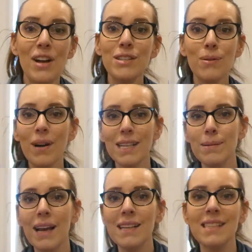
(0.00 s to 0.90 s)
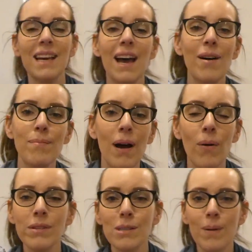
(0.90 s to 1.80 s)
toys, because my
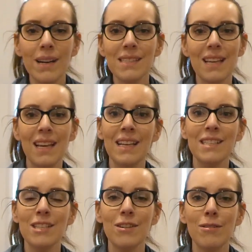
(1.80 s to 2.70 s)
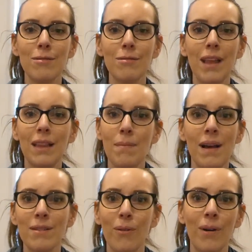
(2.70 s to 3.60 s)
oldest one is into like the
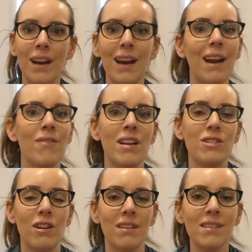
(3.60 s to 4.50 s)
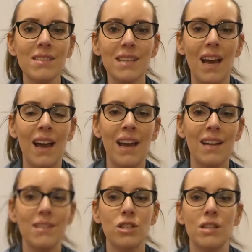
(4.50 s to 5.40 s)
Mandalorian and Avengers,
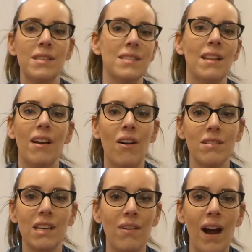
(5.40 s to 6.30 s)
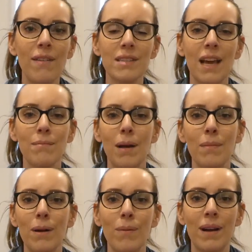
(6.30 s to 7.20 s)
and she's into like arts and crafts, and my
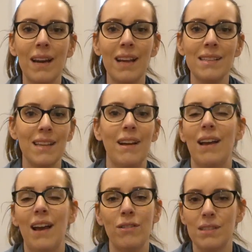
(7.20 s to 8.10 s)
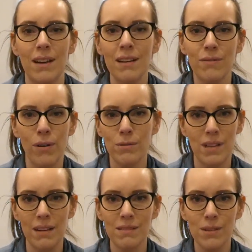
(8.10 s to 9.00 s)
middle one is like Elsa and
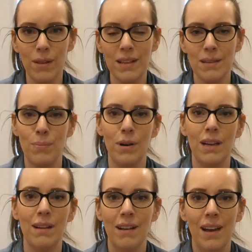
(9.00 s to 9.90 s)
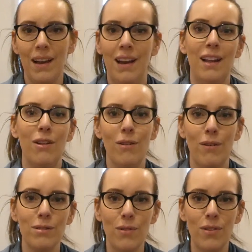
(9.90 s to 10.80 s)
Frozen, so that's a pretty kind of
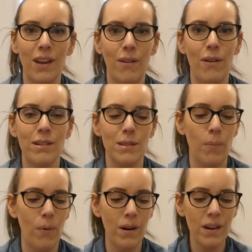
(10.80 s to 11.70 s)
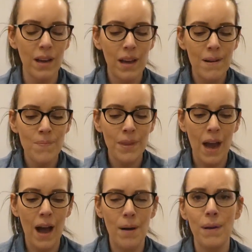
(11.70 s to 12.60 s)
universal thing across the board,
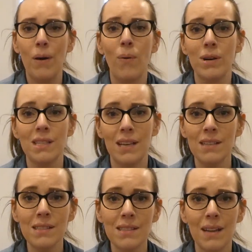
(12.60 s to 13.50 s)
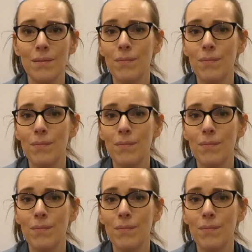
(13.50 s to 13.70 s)
and horses and